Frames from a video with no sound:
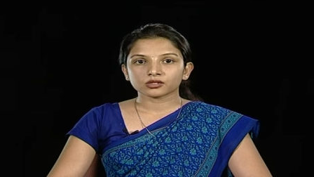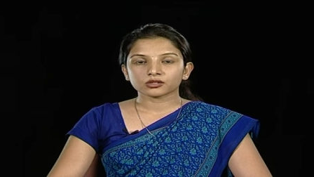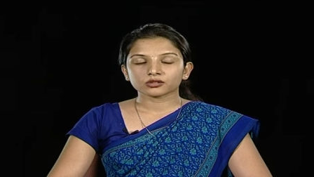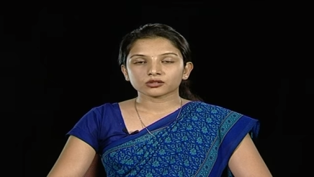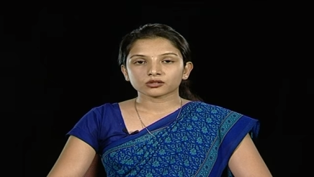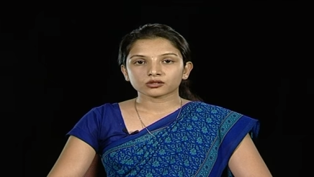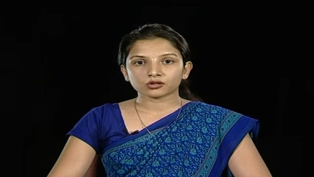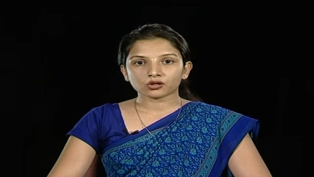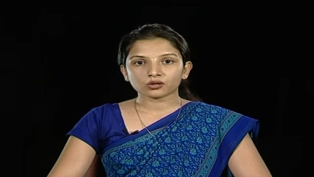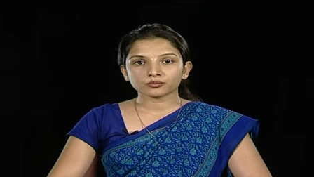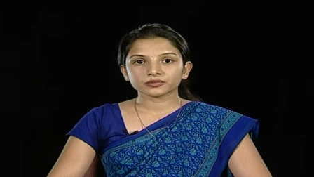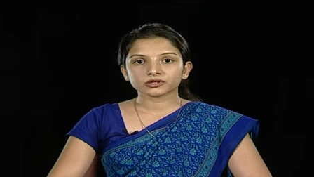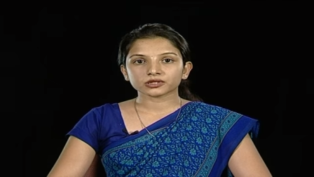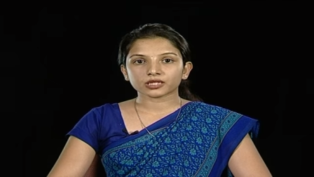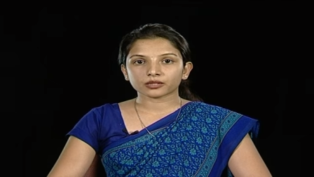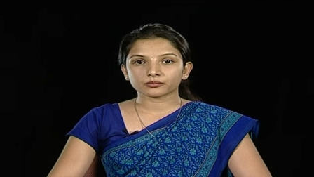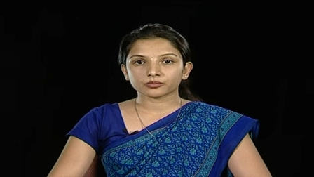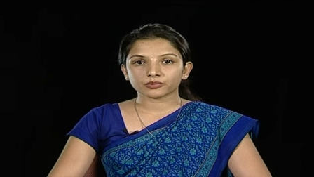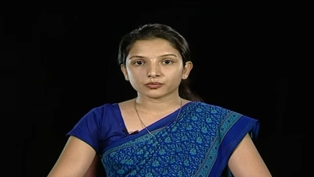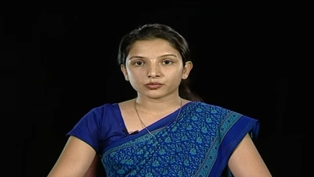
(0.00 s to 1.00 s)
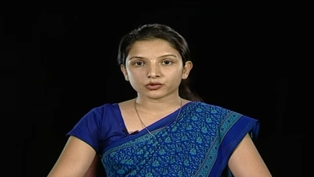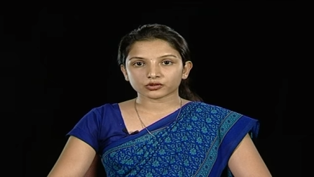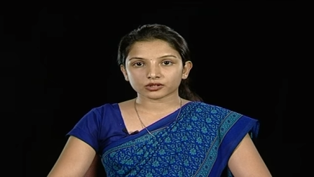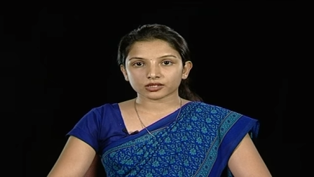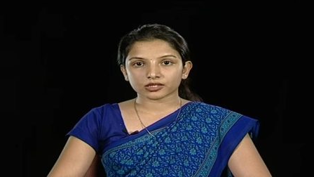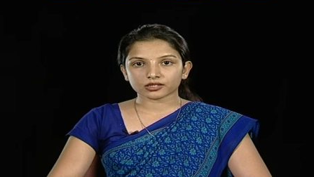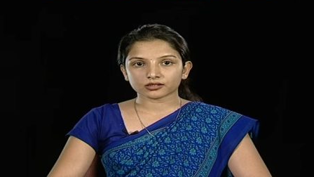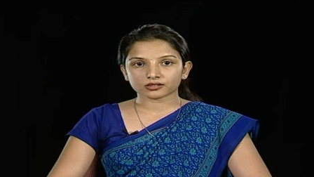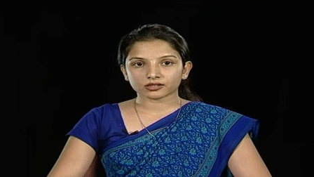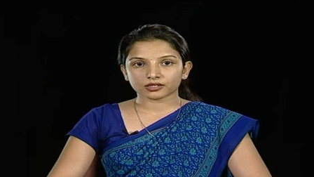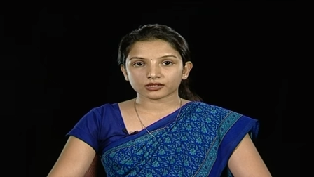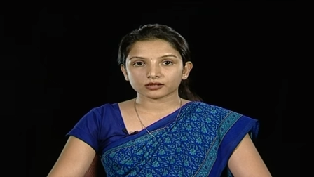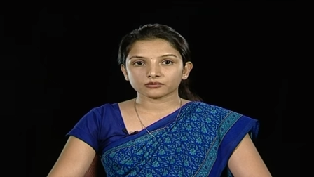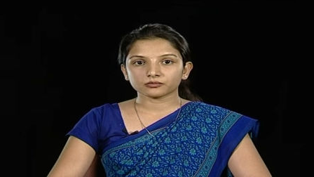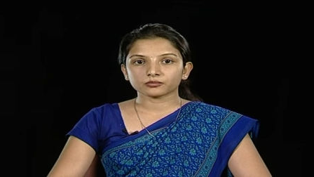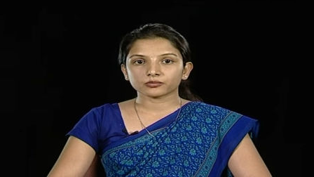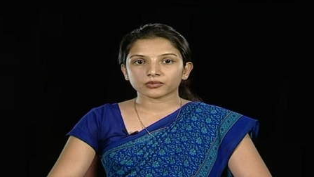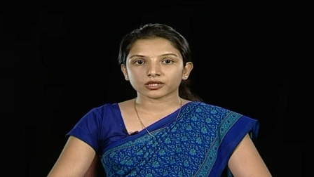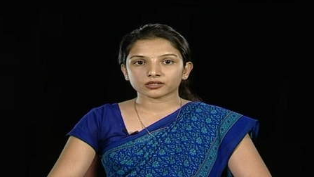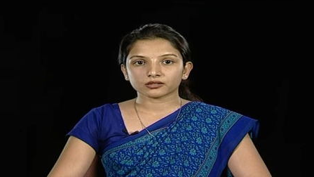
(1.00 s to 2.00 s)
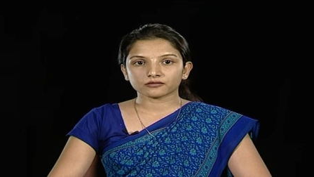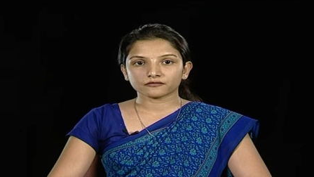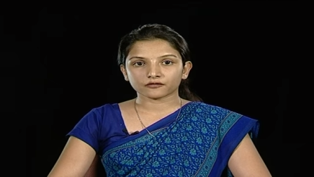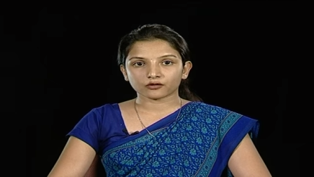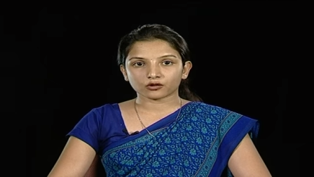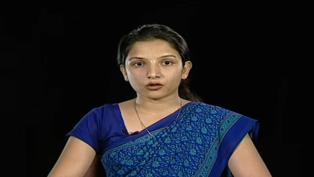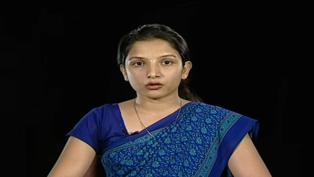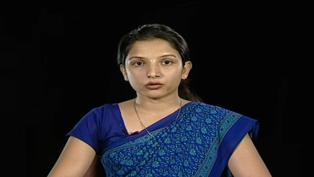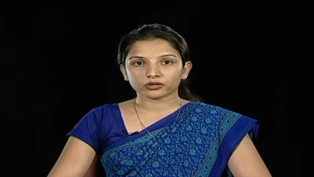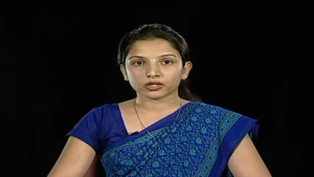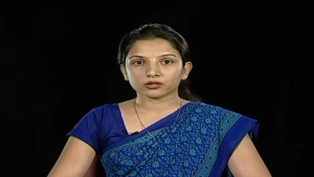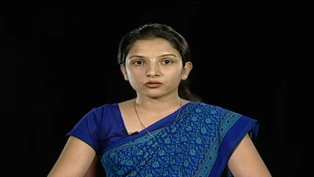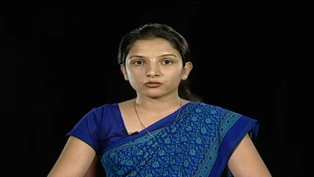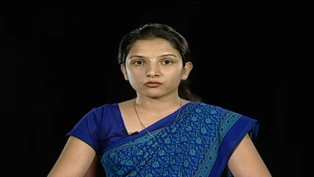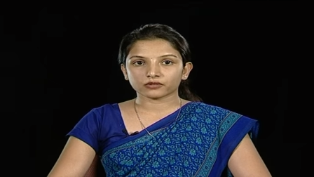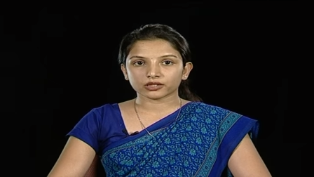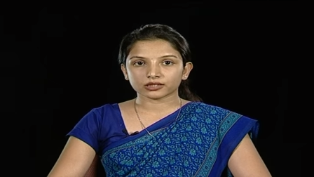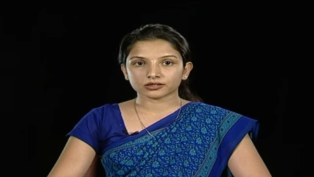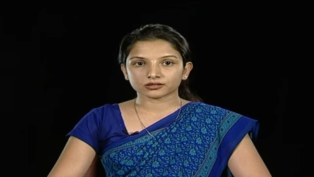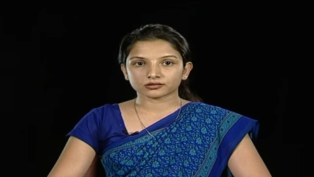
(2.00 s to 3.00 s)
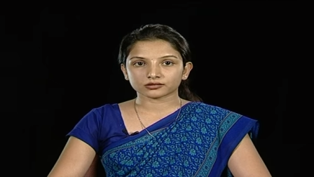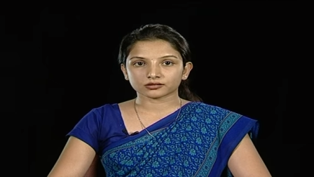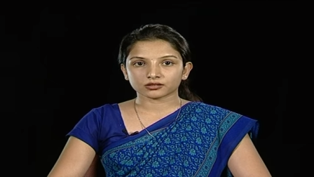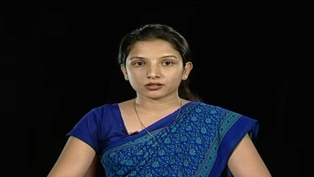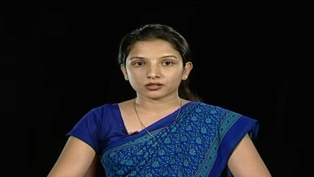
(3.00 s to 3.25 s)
Crops can be protected by the following ways.